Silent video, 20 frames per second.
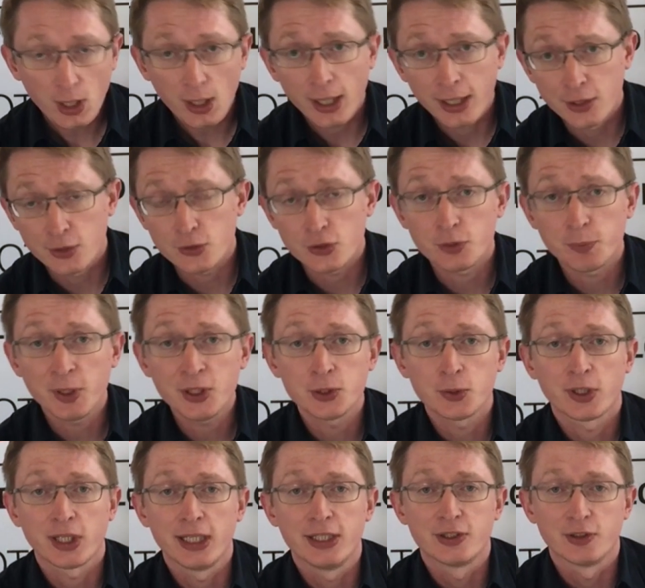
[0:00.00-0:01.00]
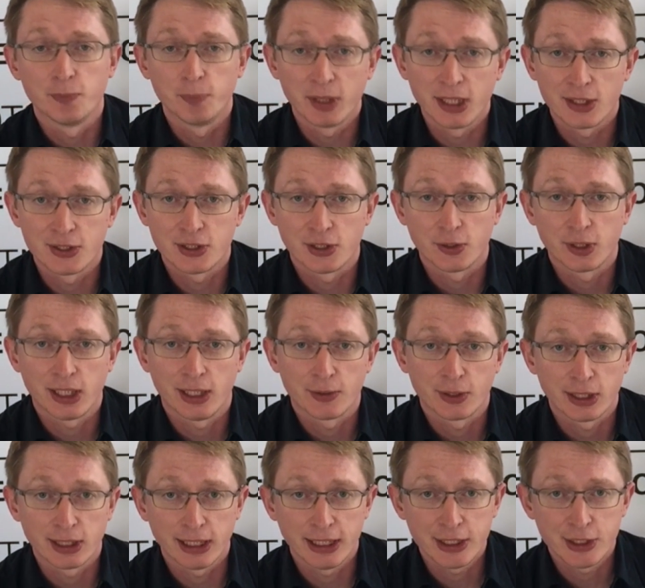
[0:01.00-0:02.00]
and in the special case of BSO
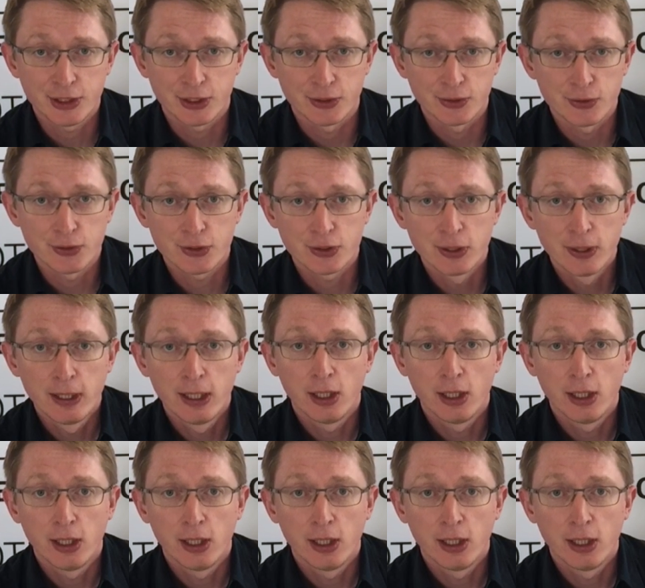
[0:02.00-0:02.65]
calculations,